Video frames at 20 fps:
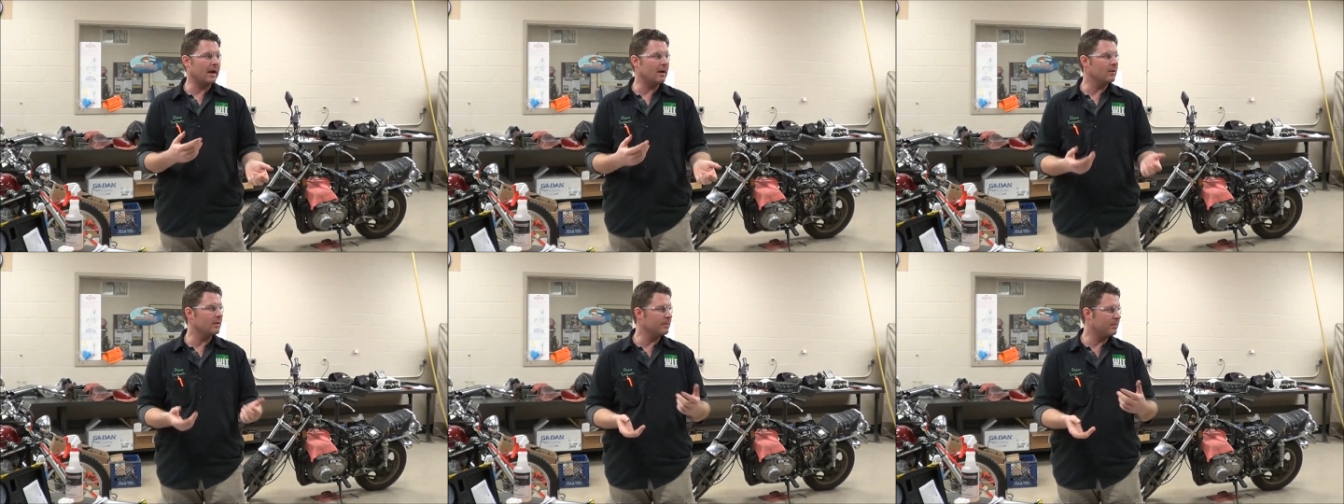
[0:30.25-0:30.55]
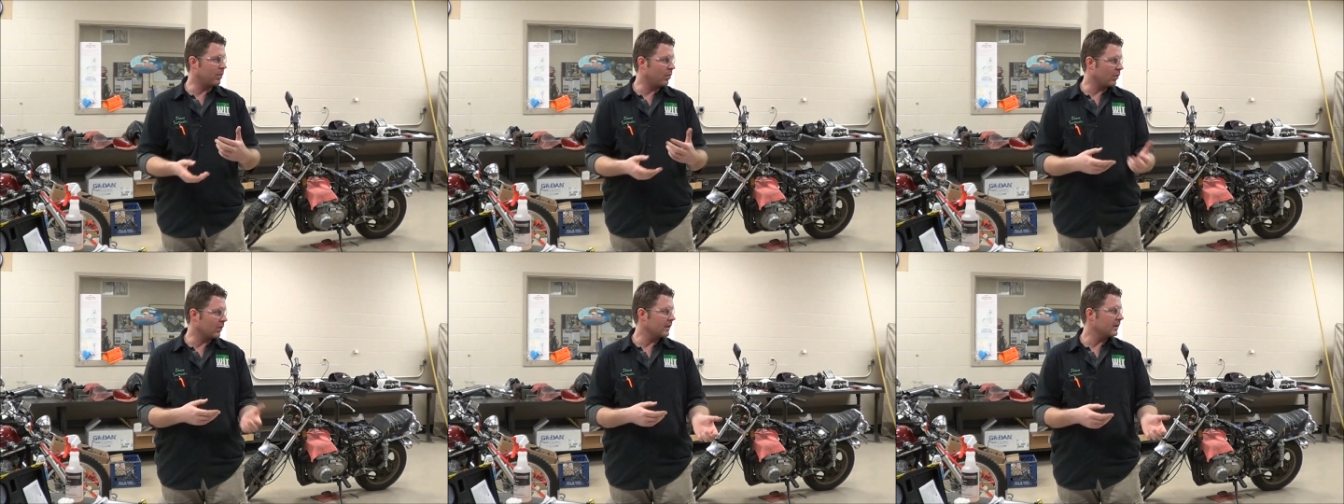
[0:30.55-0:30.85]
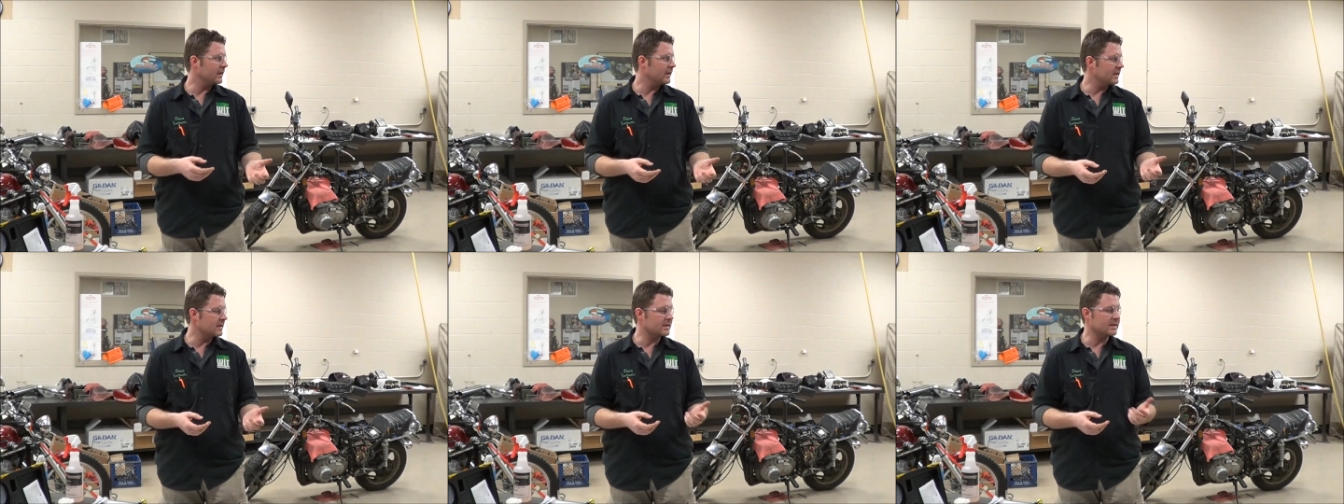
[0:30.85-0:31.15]
How
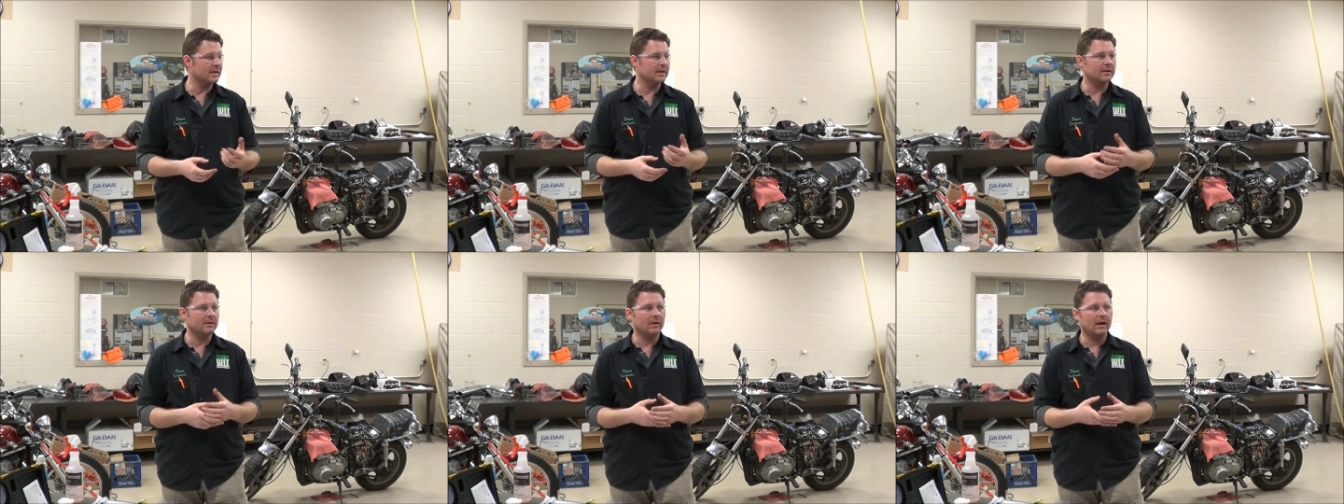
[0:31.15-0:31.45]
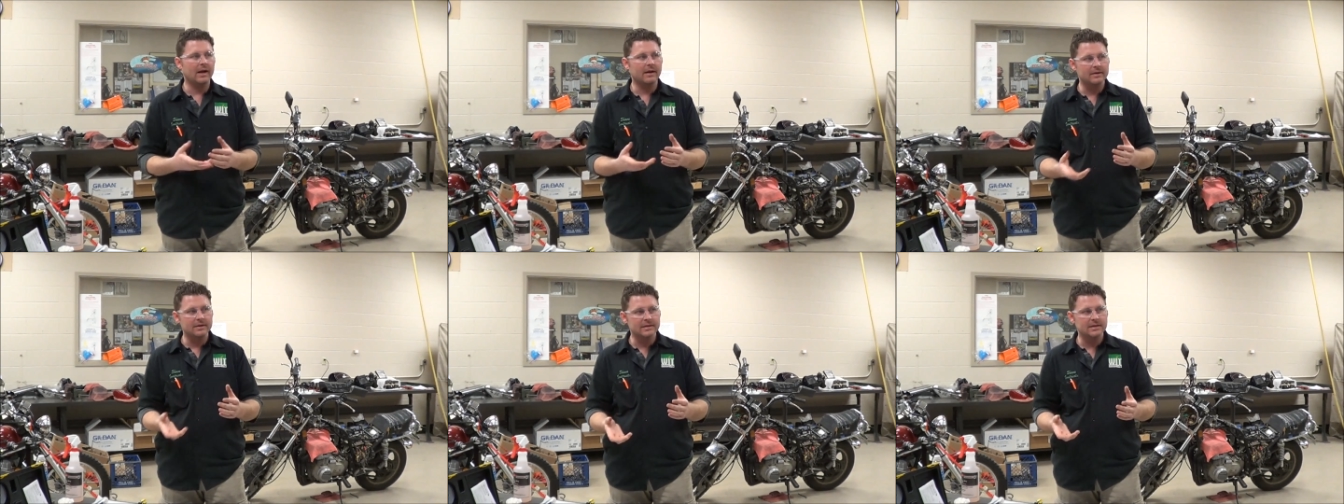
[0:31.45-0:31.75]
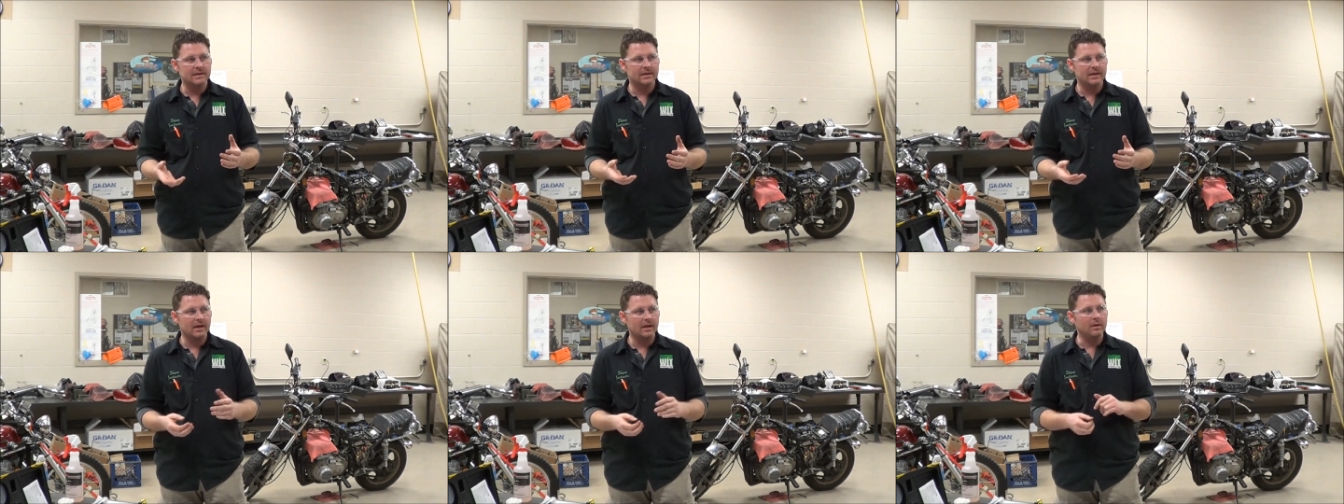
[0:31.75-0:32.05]
important is it? You know, how
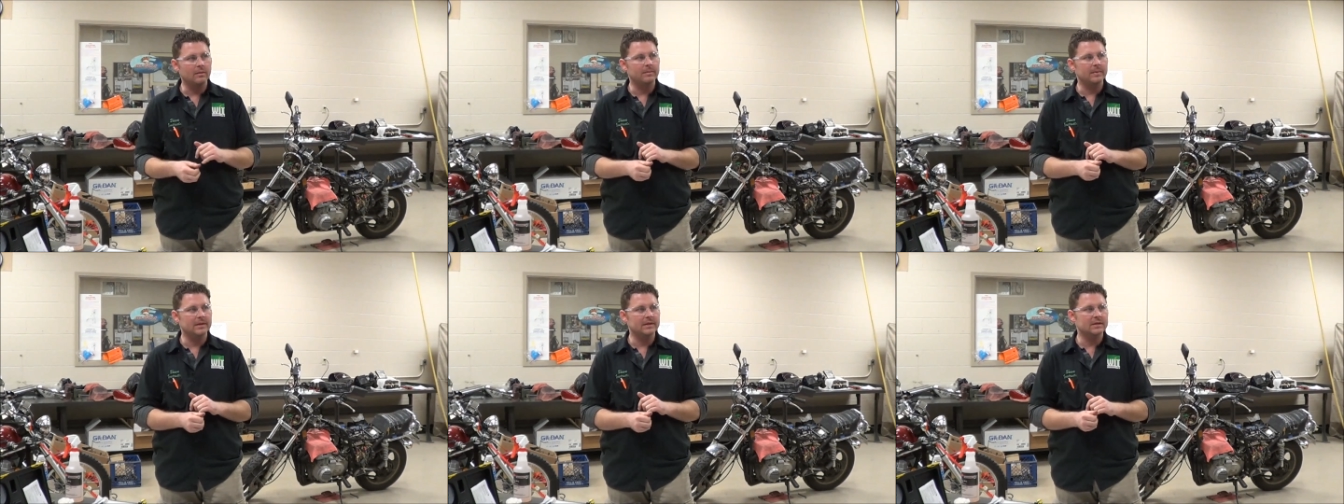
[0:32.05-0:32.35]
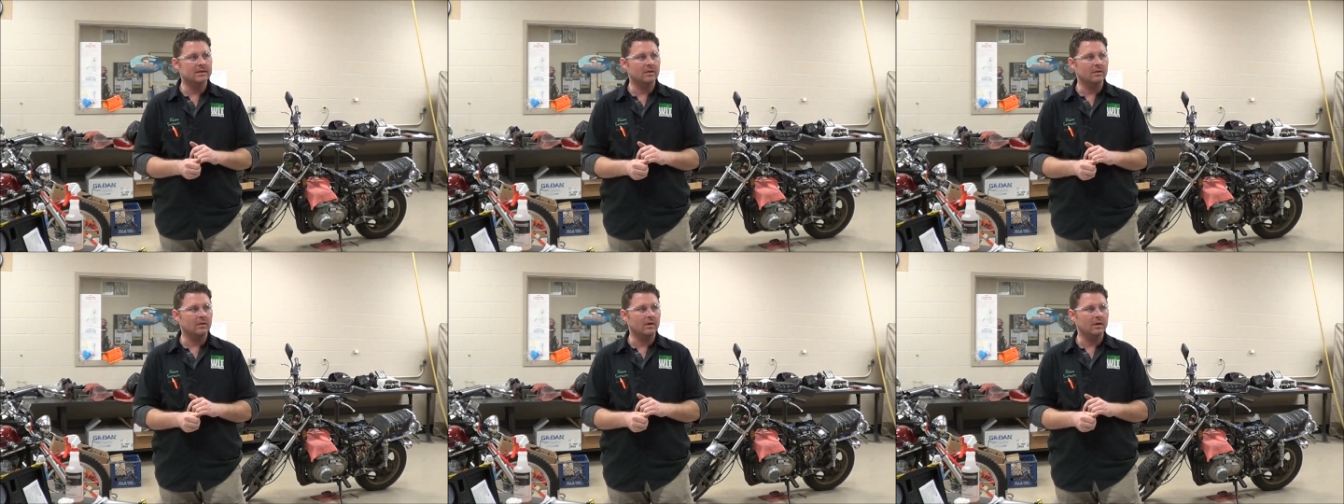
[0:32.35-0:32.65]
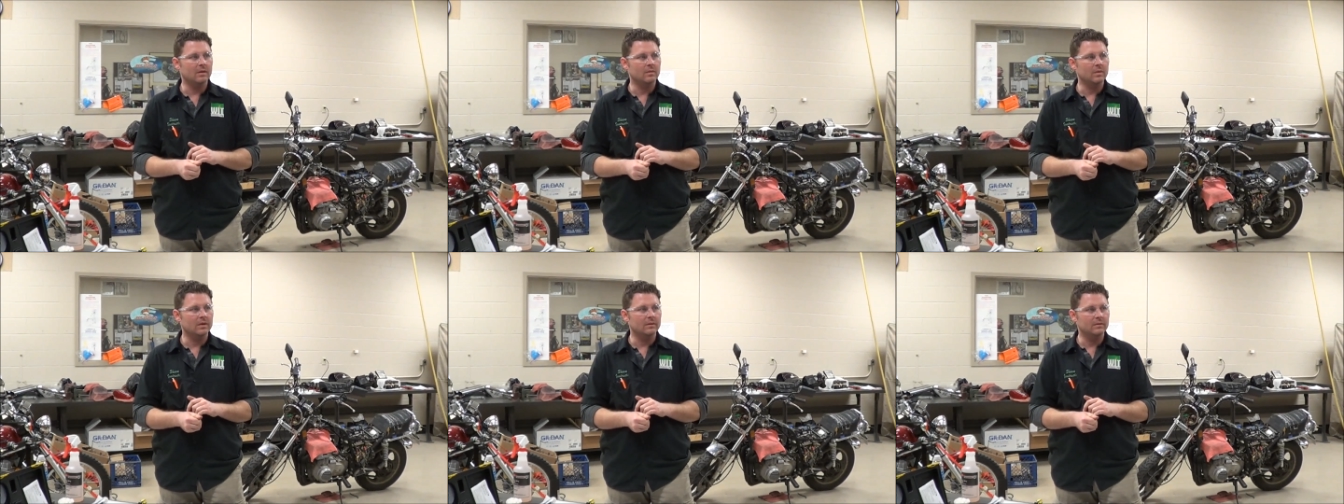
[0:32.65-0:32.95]
does it help, and so on.